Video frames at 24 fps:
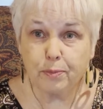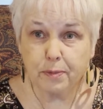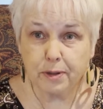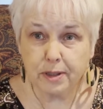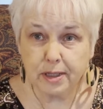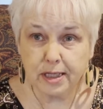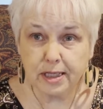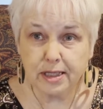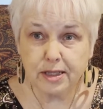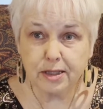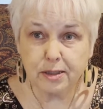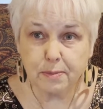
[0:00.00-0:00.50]

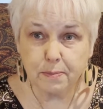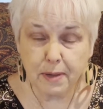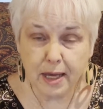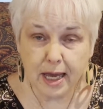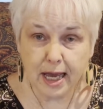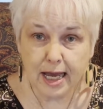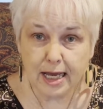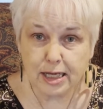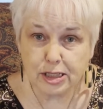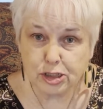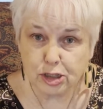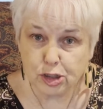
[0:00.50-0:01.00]
beneath the
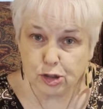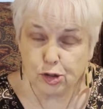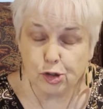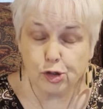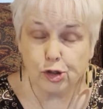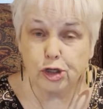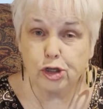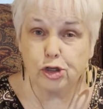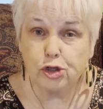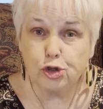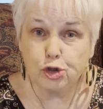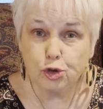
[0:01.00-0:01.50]
mask so you
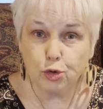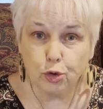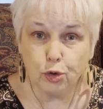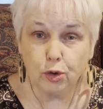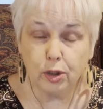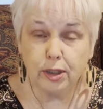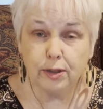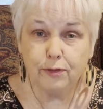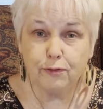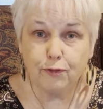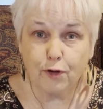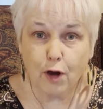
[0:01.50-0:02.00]
can
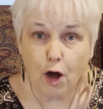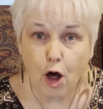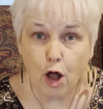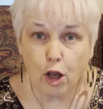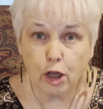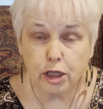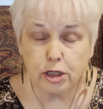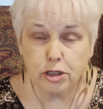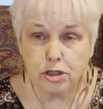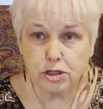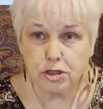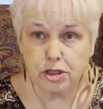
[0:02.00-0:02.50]
truly fall
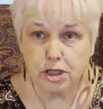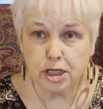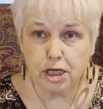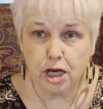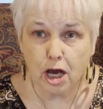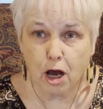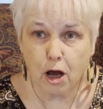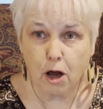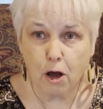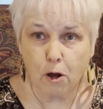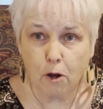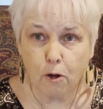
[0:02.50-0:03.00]
into the
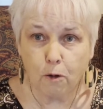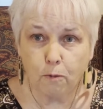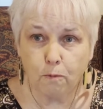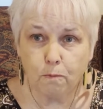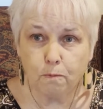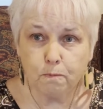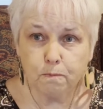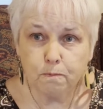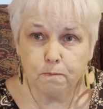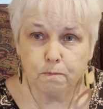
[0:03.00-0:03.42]
all.